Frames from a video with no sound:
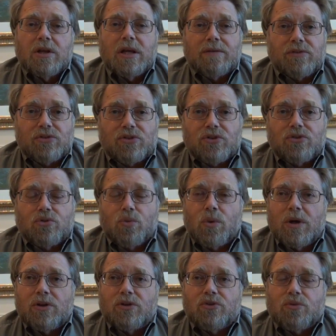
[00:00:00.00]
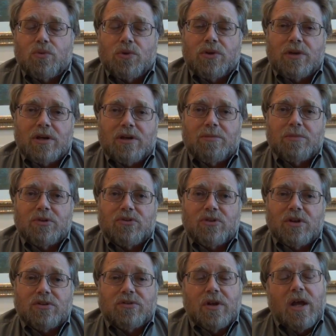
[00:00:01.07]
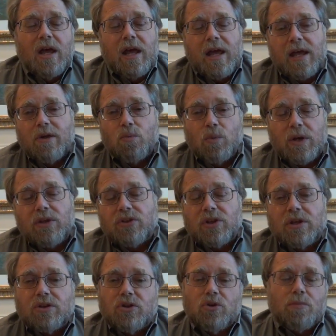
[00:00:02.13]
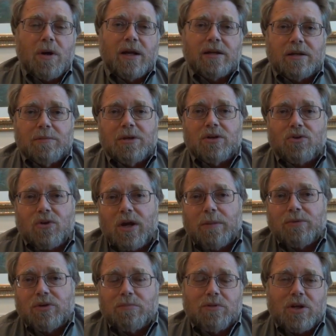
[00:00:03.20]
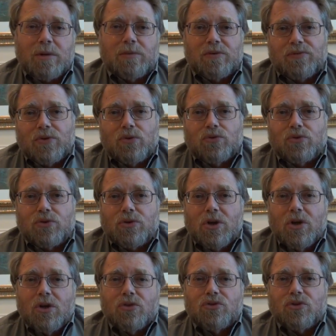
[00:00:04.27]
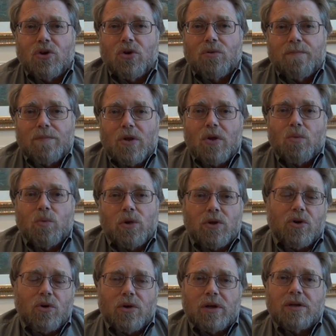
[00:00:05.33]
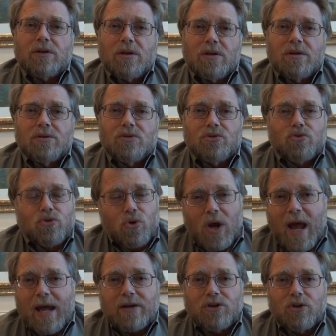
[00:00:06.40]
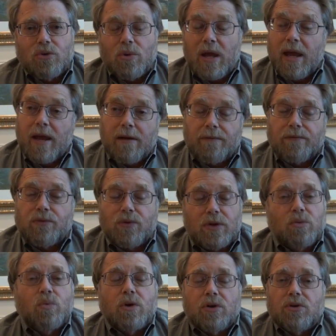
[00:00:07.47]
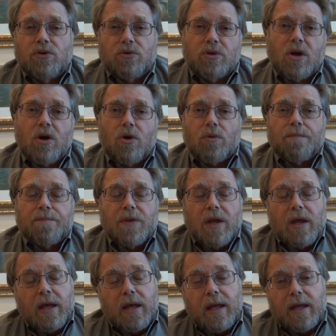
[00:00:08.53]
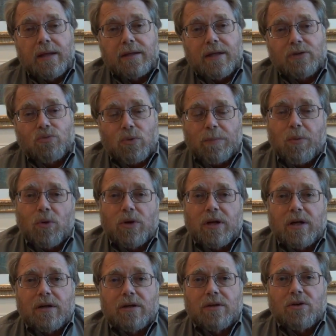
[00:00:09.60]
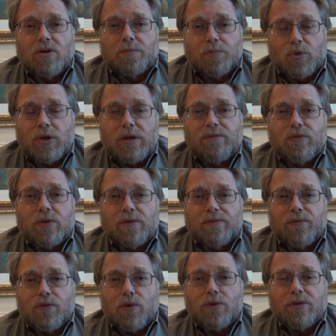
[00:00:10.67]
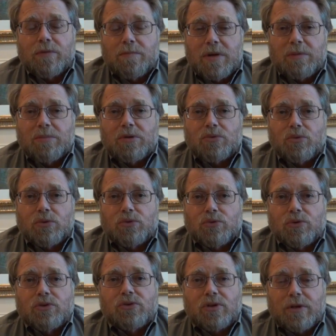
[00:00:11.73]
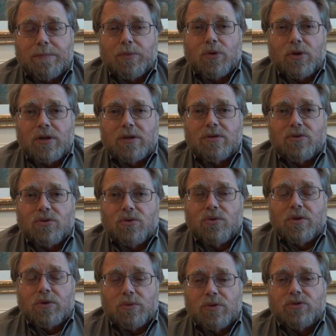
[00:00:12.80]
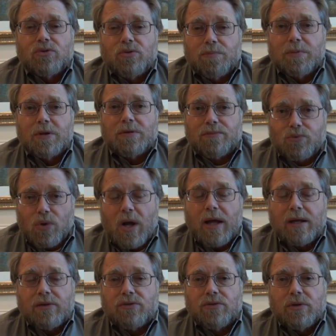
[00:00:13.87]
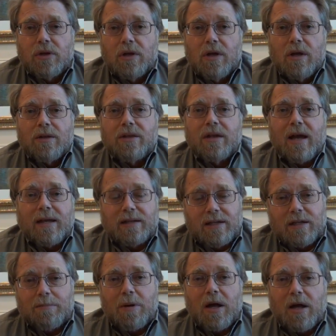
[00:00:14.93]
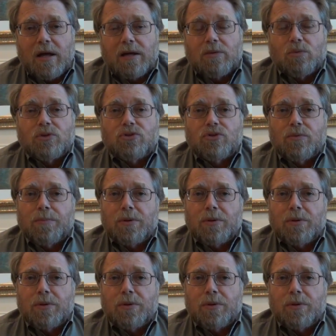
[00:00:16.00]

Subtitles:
You have a situation where the government says, hey, we think you might commit a crime sometime in the future, so we're going to track you everywhere you go. And as we point out in our brief, when the Fourth Amendment was originally put into the original Bill of Rights, the idea behind it was to